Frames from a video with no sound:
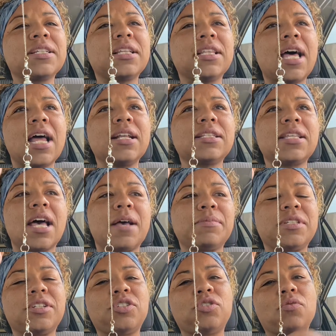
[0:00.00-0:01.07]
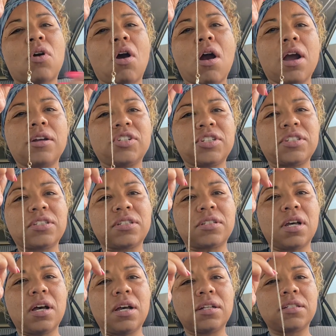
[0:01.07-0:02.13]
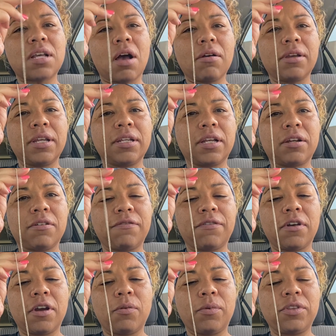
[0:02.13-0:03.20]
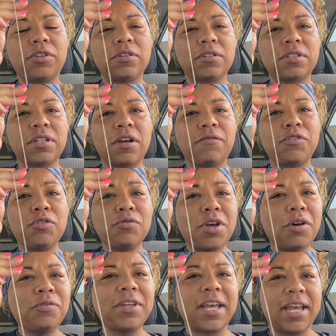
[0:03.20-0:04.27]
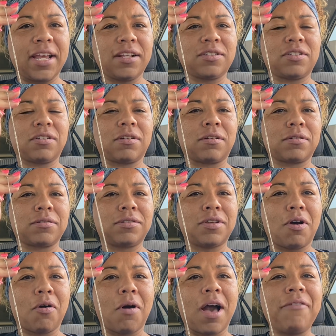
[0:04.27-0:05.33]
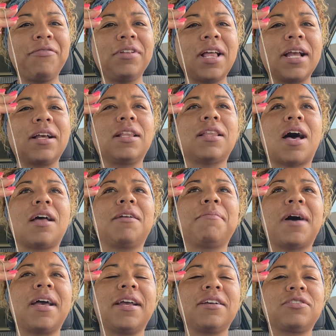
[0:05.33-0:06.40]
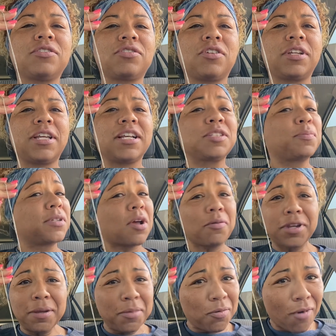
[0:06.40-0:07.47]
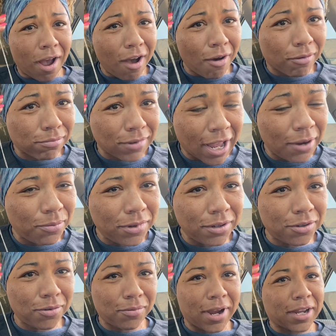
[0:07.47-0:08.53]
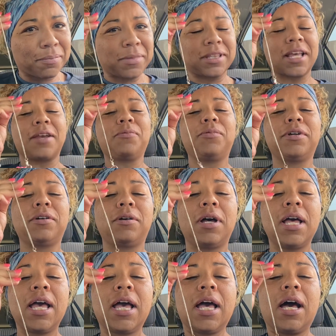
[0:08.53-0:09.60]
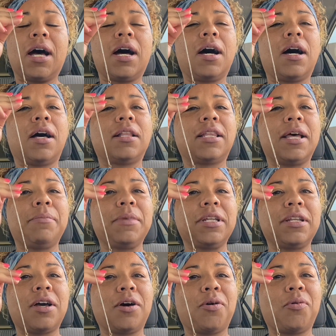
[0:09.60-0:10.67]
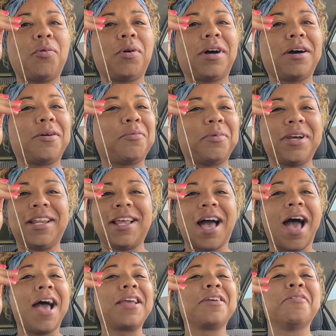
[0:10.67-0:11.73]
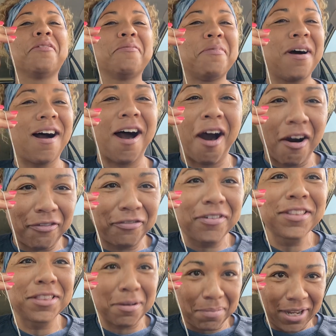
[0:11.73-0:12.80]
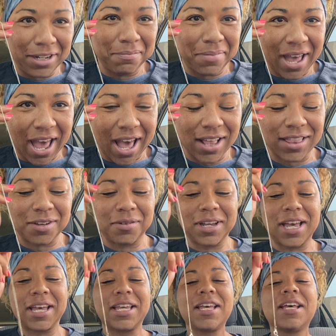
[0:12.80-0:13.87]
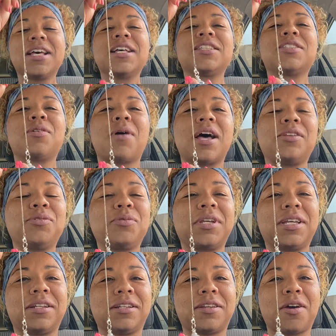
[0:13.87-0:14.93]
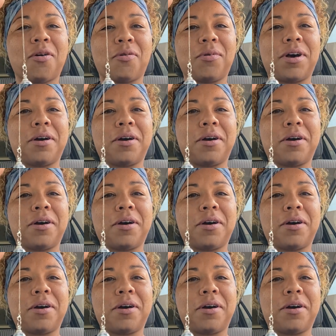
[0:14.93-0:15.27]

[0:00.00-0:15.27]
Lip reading: a lot of times, since you are just talking and conferring with yourself, you know the answer. So I feel like a lot of my answers are yes, but don't get me wrong. They will correct me. They will let me know when I am off the beaten path, okay? So I do get a no,